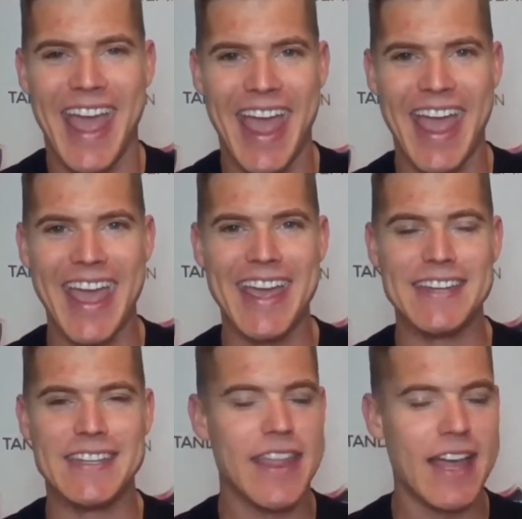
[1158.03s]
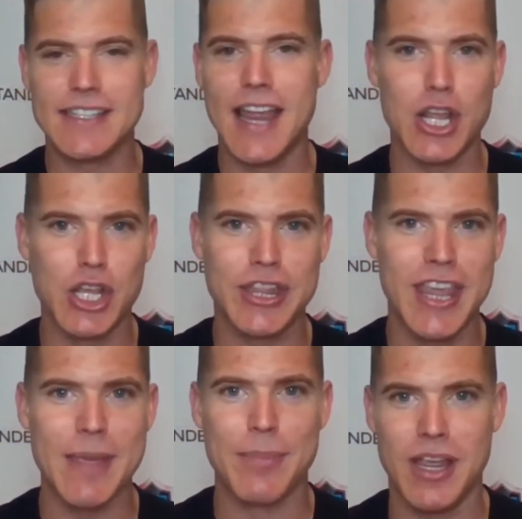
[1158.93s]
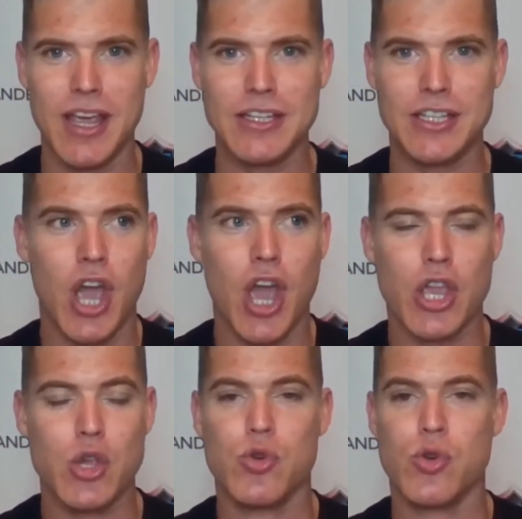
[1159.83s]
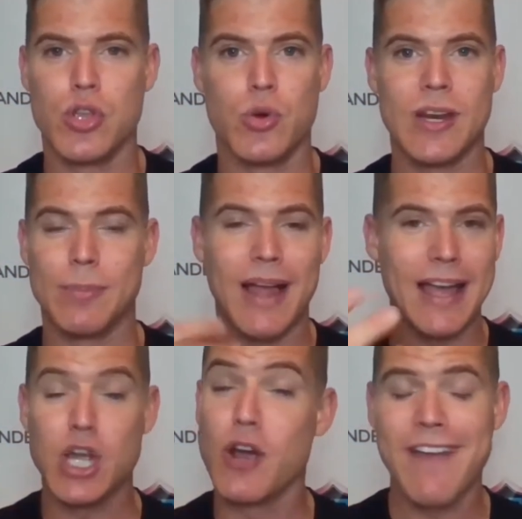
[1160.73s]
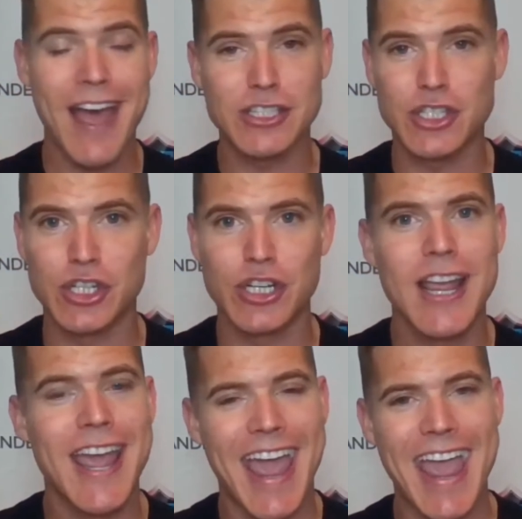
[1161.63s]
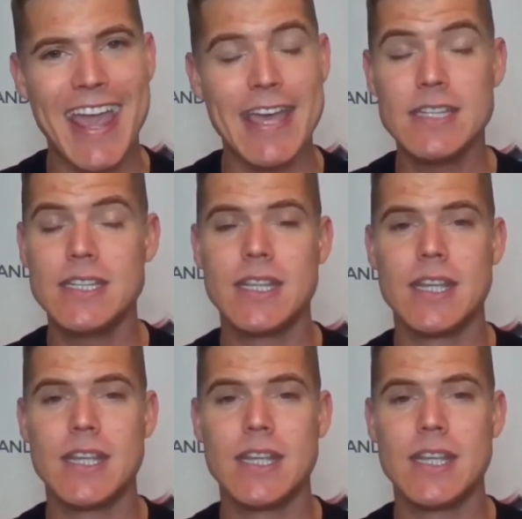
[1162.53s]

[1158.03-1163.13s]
And that's not a good thing because you'll hit a plateau faster and